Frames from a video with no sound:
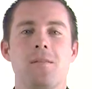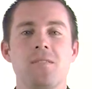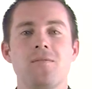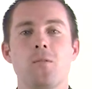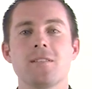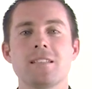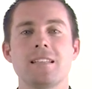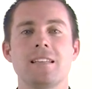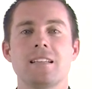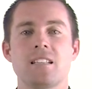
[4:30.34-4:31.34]
before
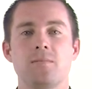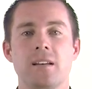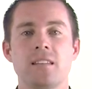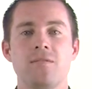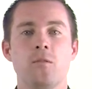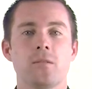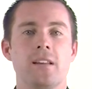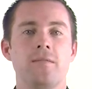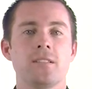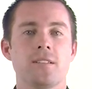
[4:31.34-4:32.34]
Sydne explained the 4
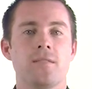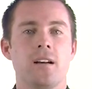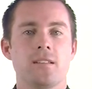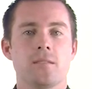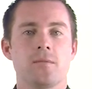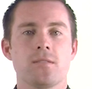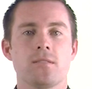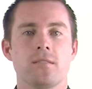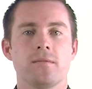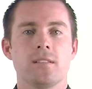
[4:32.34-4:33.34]
levels of customer
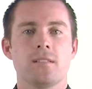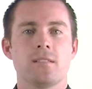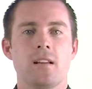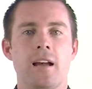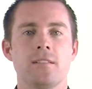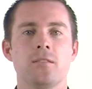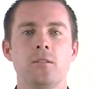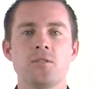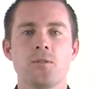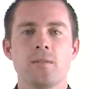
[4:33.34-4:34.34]
service, I
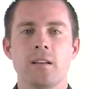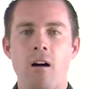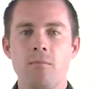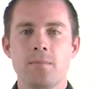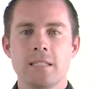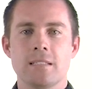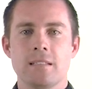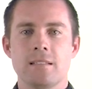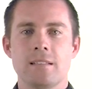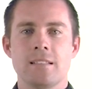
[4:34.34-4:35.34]
told you that all
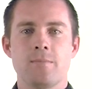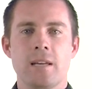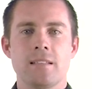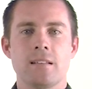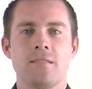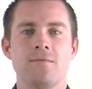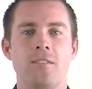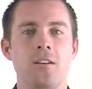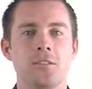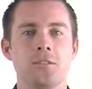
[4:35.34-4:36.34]
business is based on
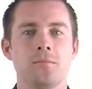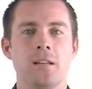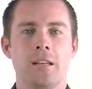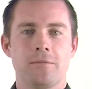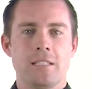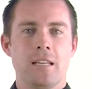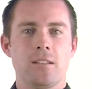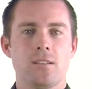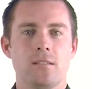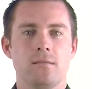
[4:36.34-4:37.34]
volume and
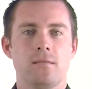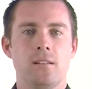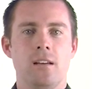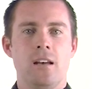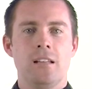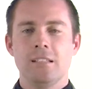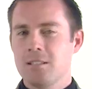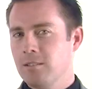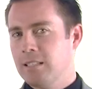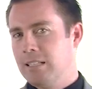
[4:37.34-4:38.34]
retention.
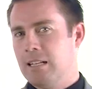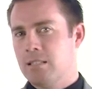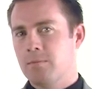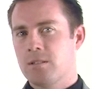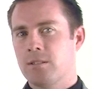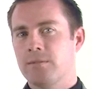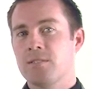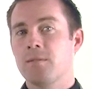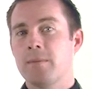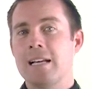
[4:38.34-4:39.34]
Let's look at customer service
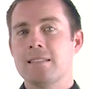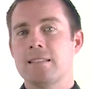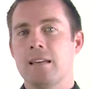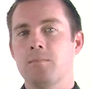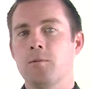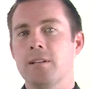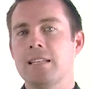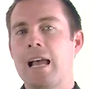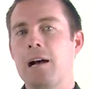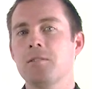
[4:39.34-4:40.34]
from that standpoint.
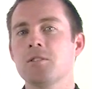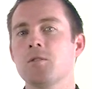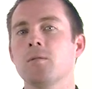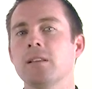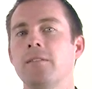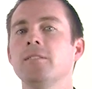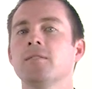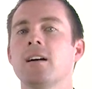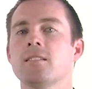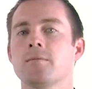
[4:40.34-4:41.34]
How does your level of
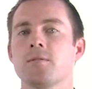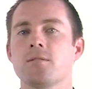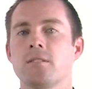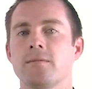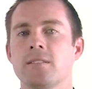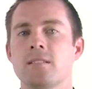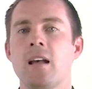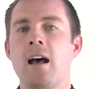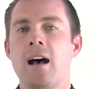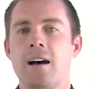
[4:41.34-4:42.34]
customer service
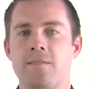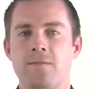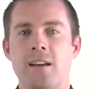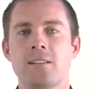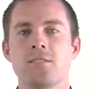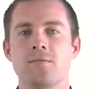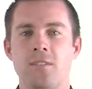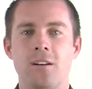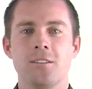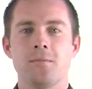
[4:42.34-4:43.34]
affect your
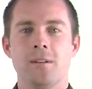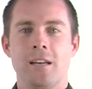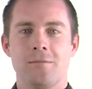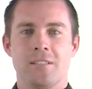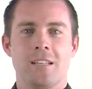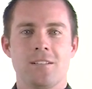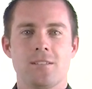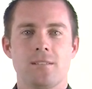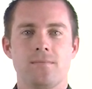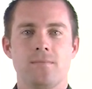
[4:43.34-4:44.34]
volume and retention?